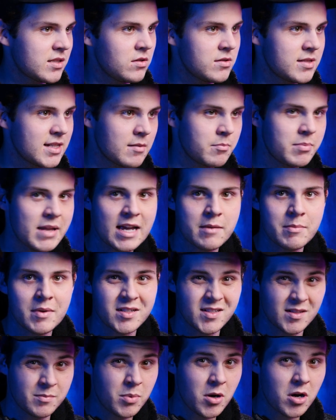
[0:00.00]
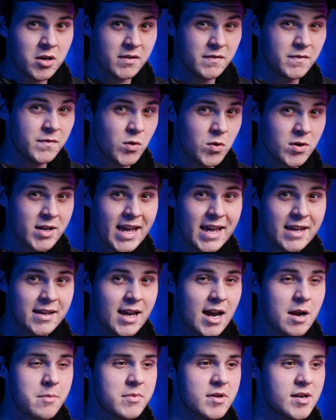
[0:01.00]
using a Blackmagic Pocket 4K
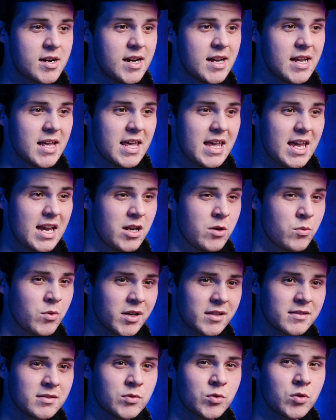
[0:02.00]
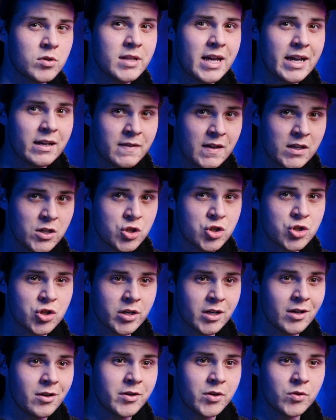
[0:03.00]
camera and you want it to look like that you shot
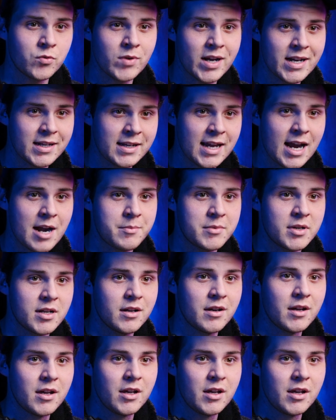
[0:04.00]
it on a red camera,